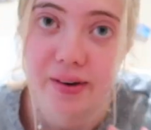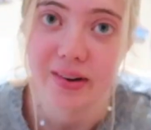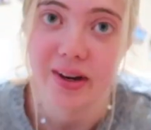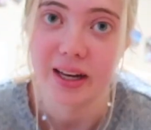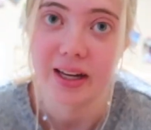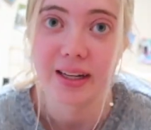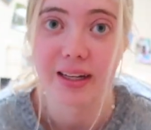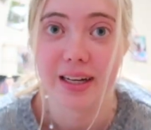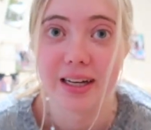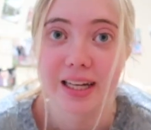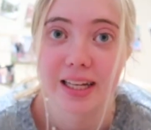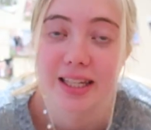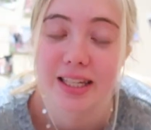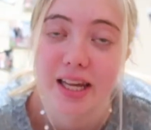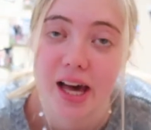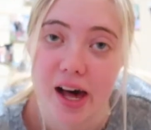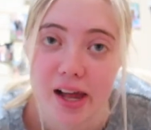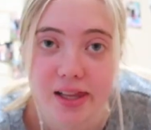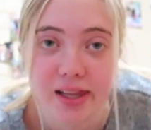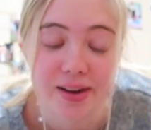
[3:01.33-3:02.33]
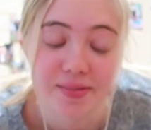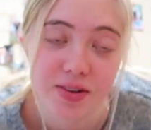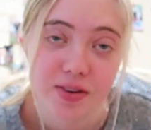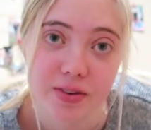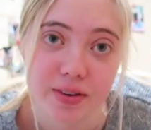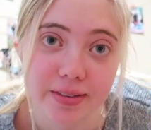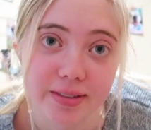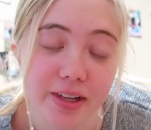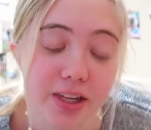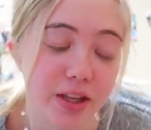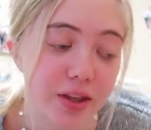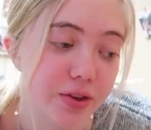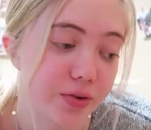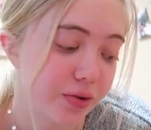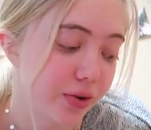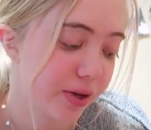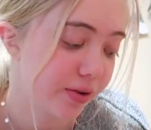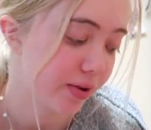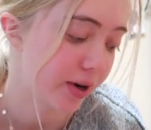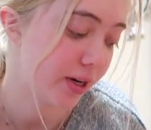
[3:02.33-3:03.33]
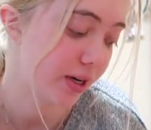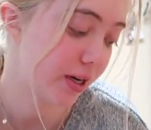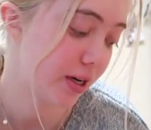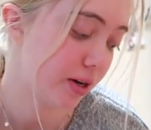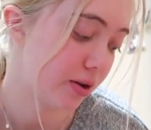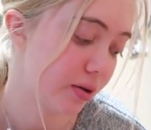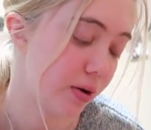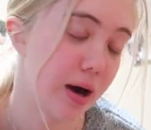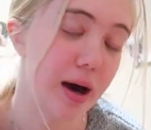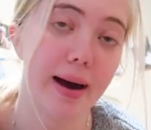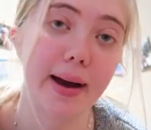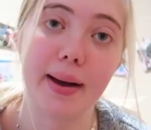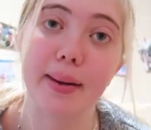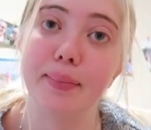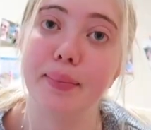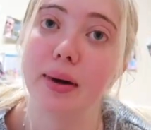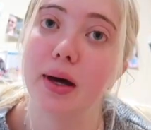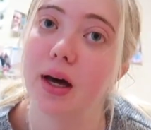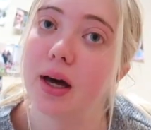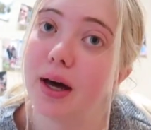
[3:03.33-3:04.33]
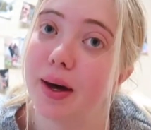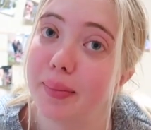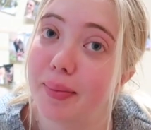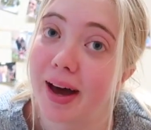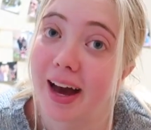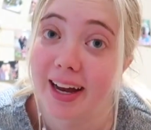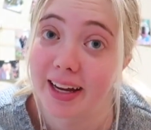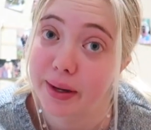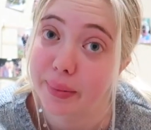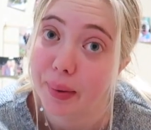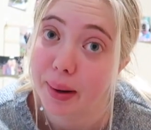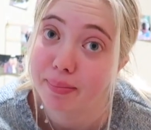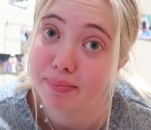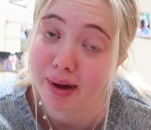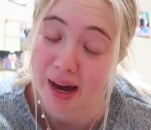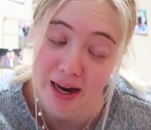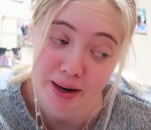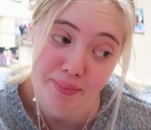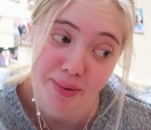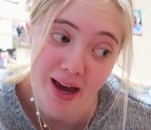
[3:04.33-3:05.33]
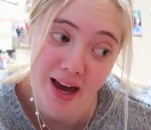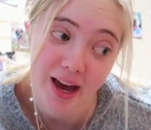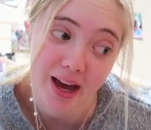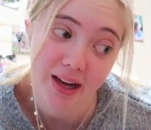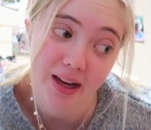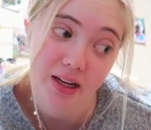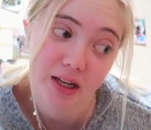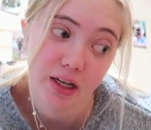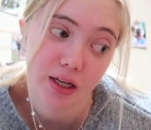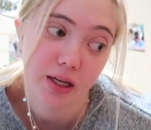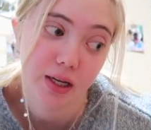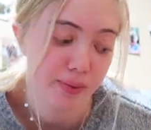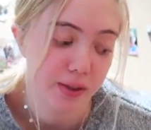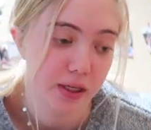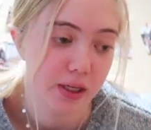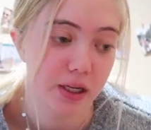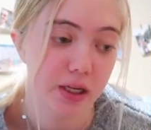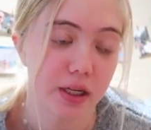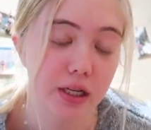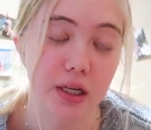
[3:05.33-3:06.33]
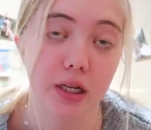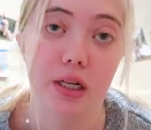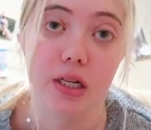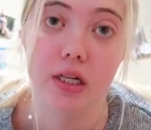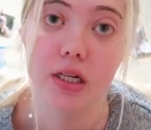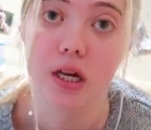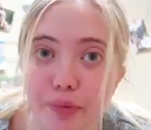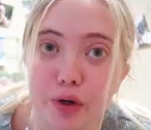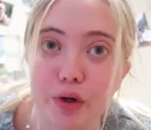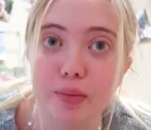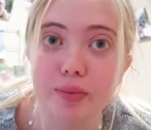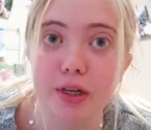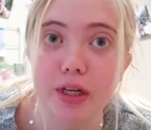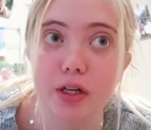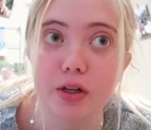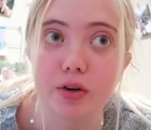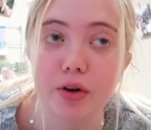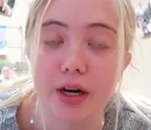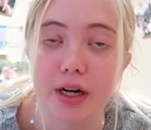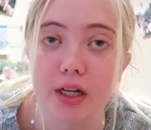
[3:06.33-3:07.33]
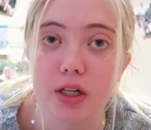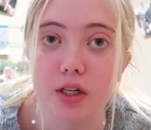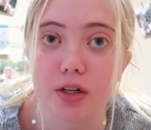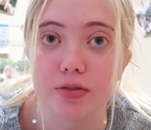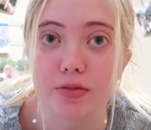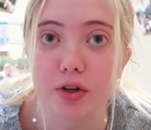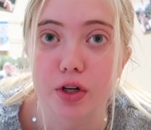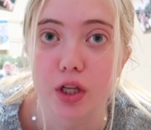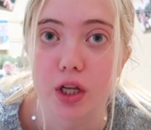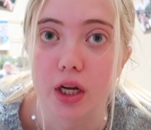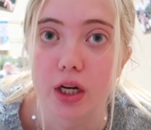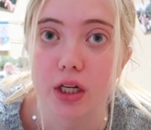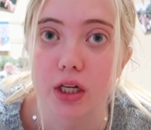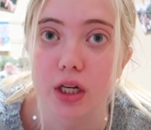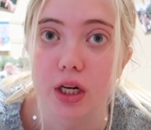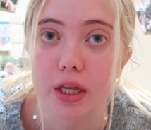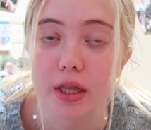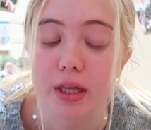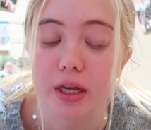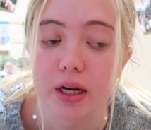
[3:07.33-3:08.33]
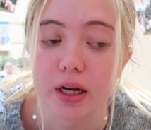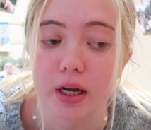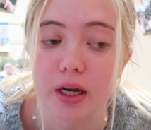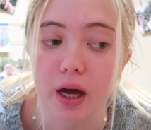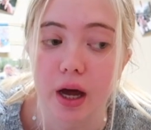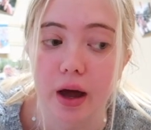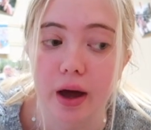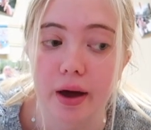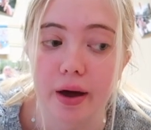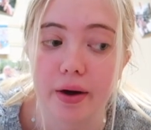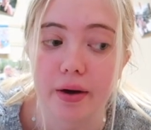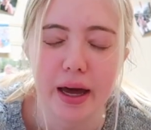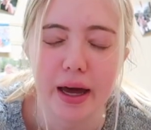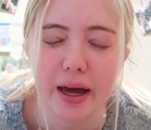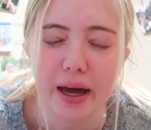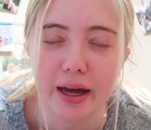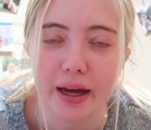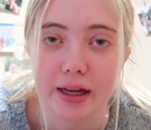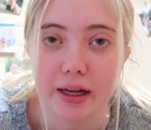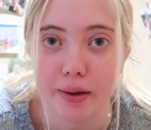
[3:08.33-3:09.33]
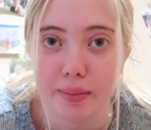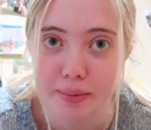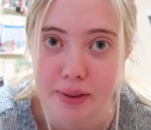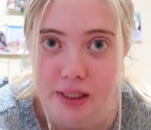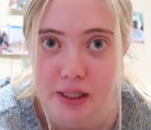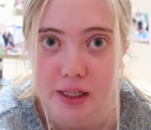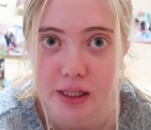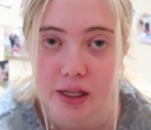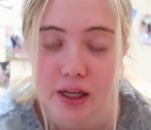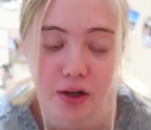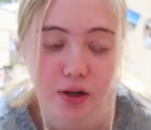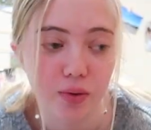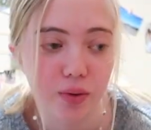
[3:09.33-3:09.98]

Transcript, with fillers: okay it's 11:53 right now i'm packing my backpack because i'm gonna meet grace for lunch and then i have a meeting at